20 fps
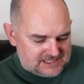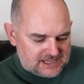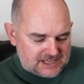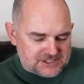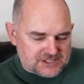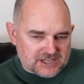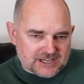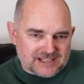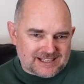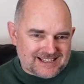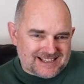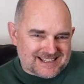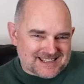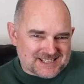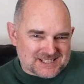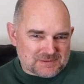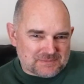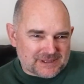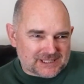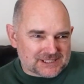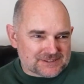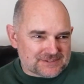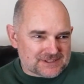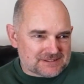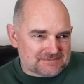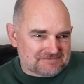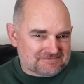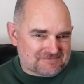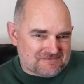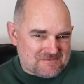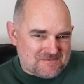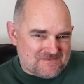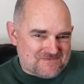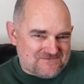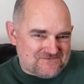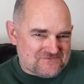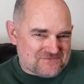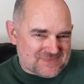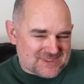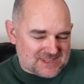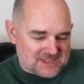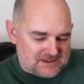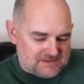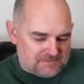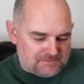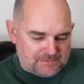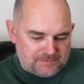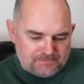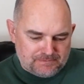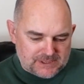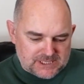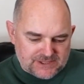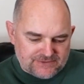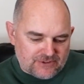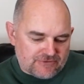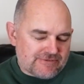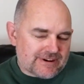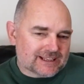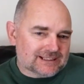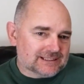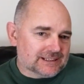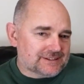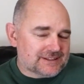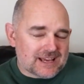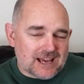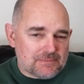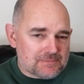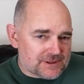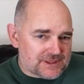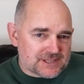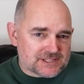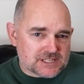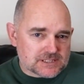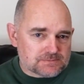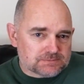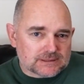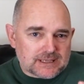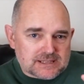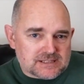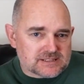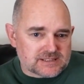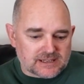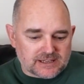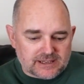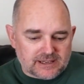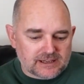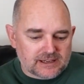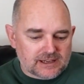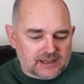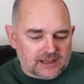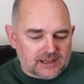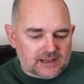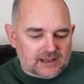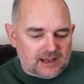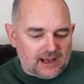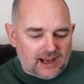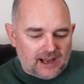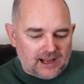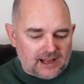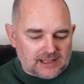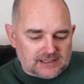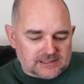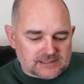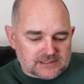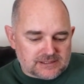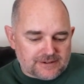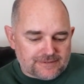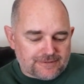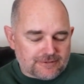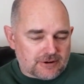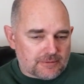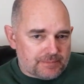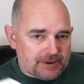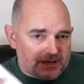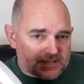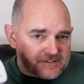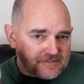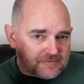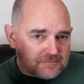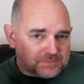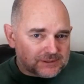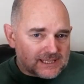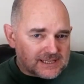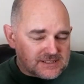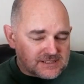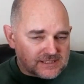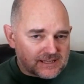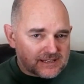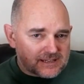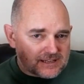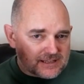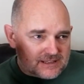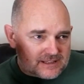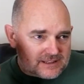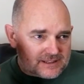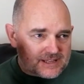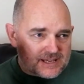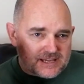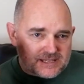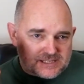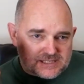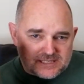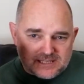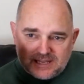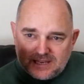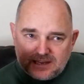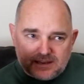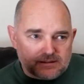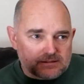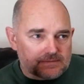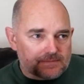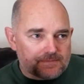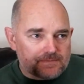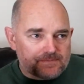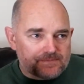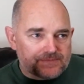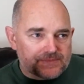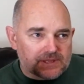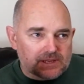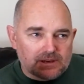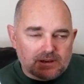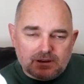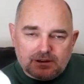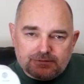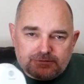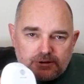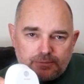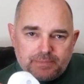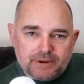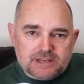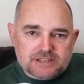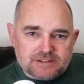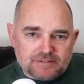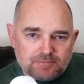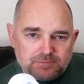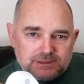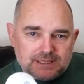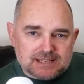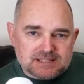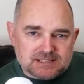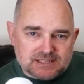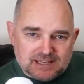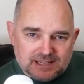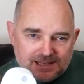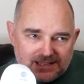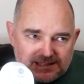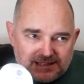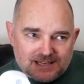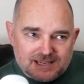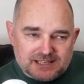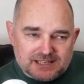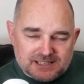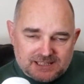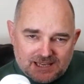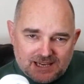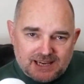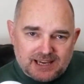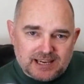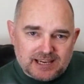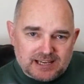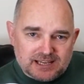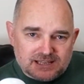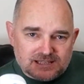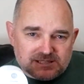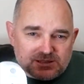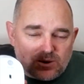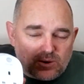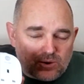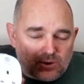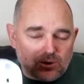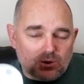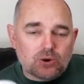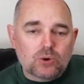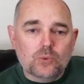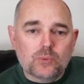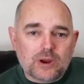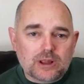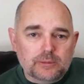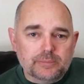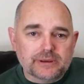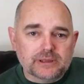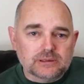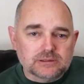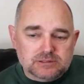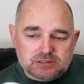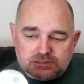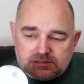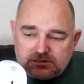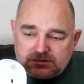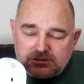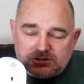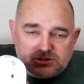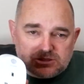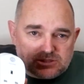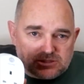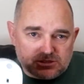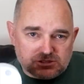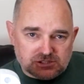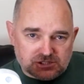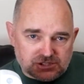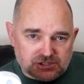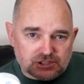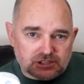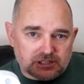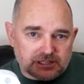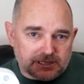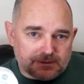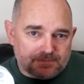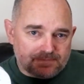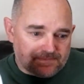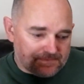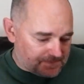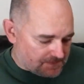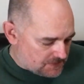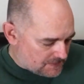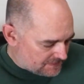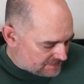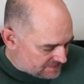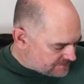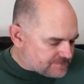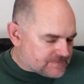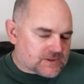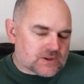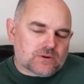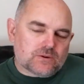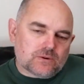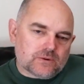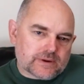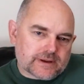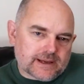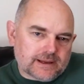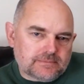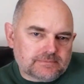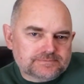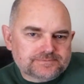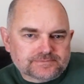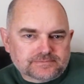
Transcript: as you can hear, there's a bit of a bit of a rattle in there, but this is plastic. And for a piece of plastic, this for a piece of plastic, this is well built, sturdy. Okay.